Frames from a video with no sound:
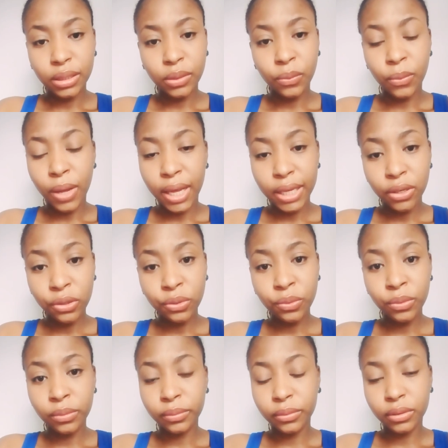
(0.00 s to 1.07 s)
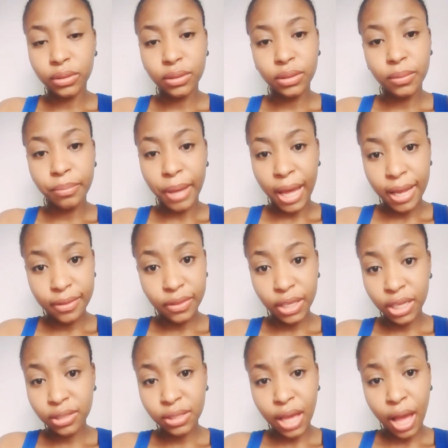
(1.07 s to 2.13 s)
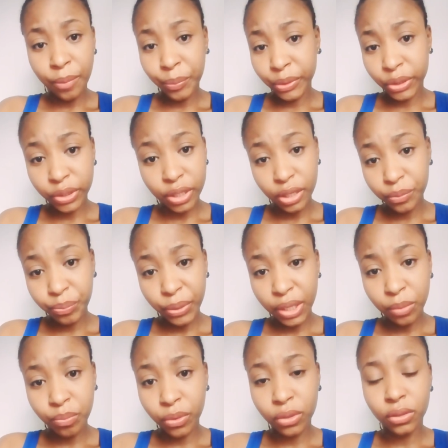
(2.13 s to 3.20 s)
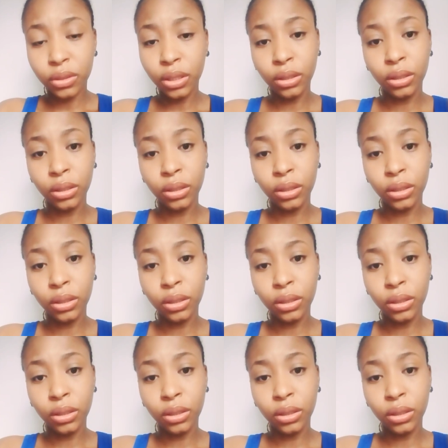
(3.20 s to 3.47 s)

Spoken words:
Why do bad things happen to good people?